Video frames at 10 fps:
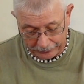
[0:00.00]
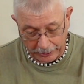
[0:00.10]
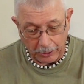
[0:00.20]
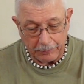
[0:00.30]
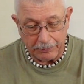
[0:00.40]
They
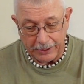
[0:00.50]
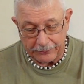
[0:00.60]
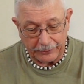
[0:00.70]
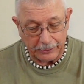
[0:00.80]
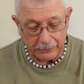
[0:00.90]
are
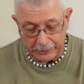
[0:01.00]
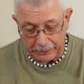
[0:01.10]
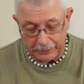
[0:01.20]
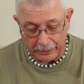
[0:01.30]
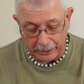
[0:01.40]

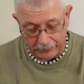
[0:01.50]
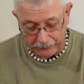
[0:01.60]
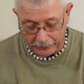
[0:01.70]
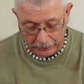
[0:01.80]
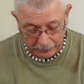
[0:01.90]
basically a
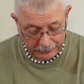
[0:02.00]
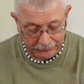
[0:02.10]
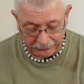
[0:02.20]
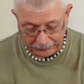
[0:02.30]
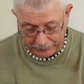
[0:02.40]
very
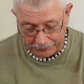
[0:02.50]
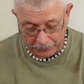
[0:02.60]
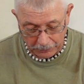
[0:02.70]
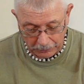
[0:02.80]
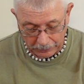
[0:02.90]

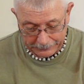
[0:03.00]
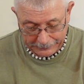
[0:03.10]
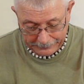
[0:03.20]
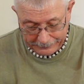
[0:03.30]
simple